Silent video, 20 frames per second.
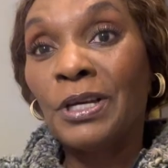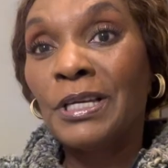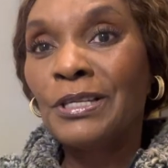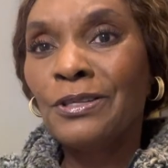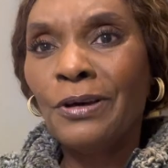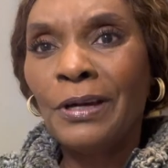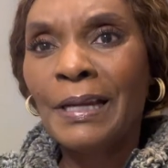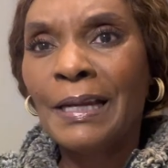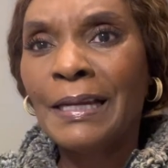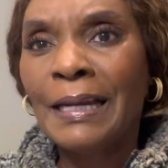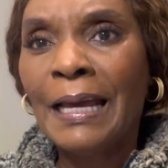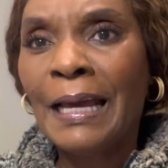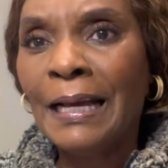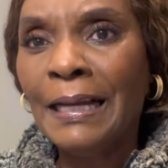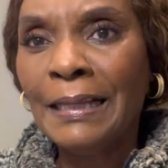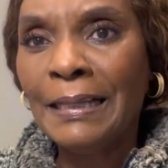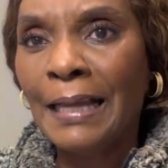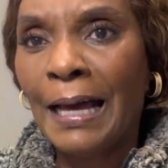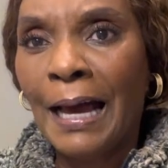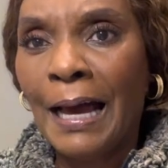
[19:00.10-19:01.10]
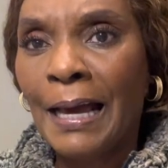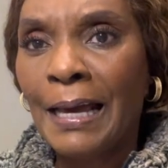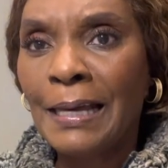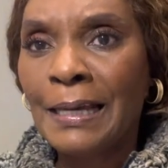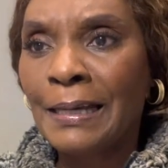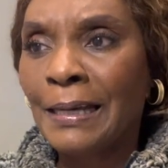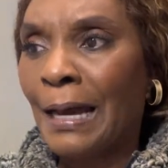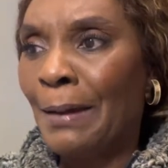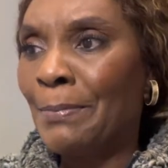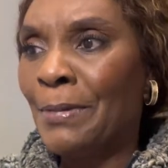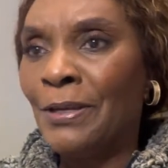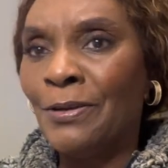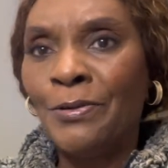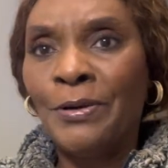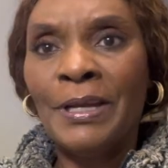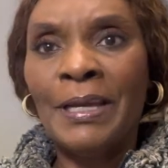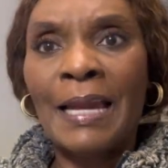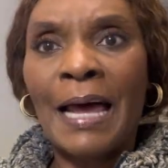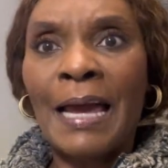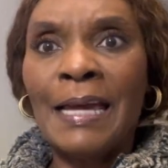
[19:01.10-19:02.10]
he's not an elder. He can't be
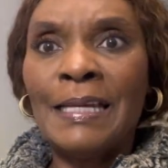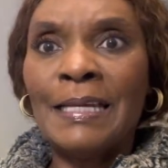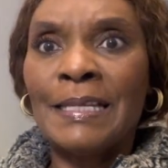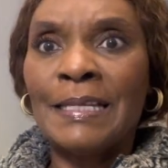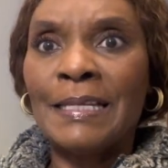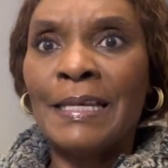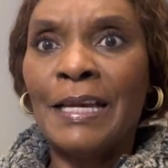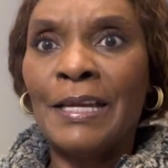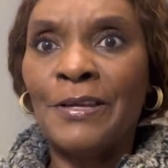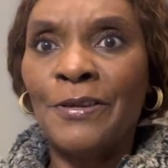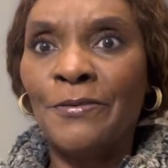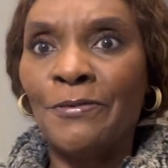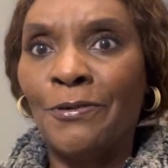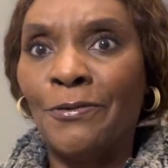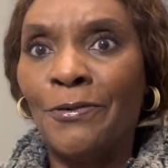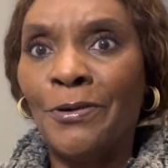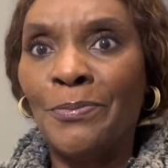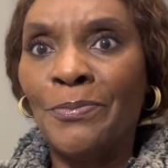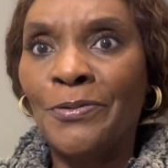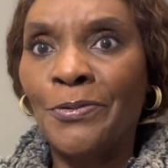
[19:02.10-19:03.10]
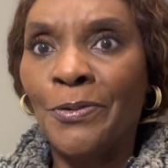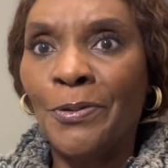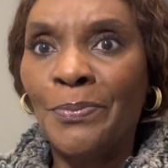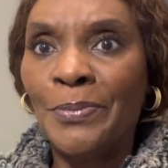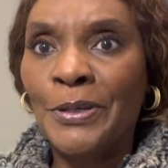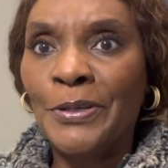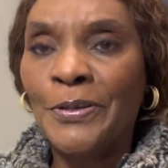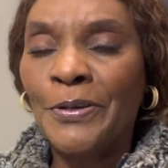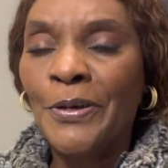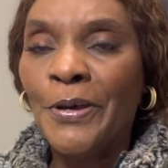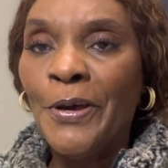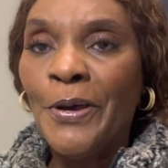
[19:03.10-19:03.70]
doing line estate, from one to one place.